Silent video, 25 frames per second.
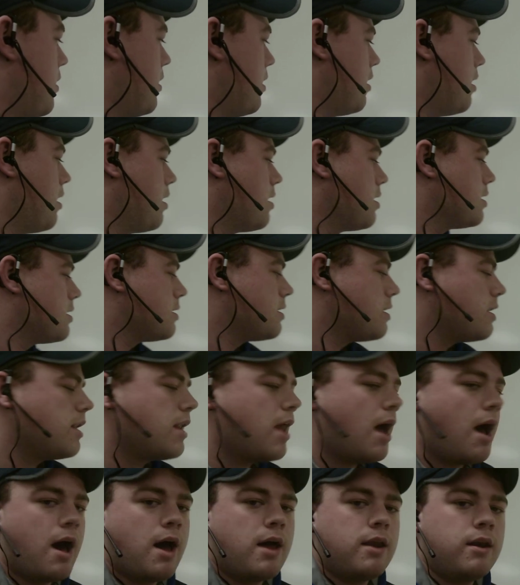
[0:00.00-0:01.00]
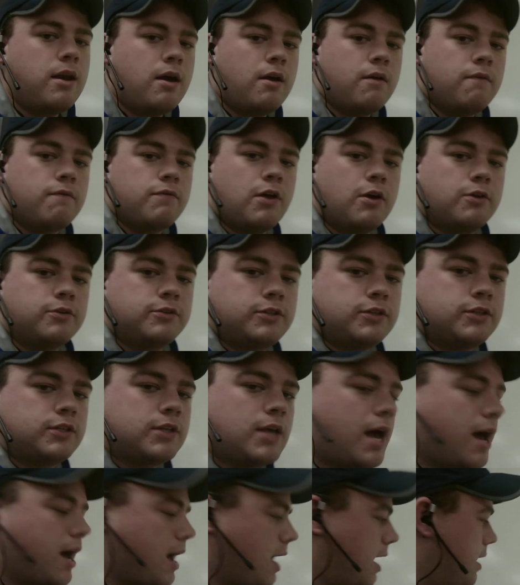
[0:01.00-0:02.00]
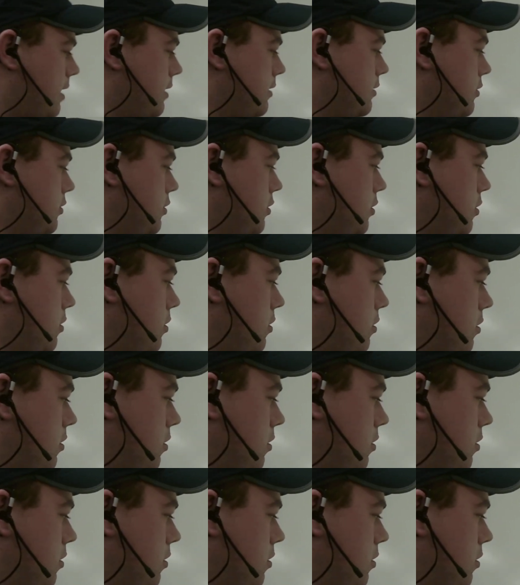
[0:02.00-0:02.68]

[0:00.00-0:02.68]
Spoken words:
of them are equal, it's going to be a scaling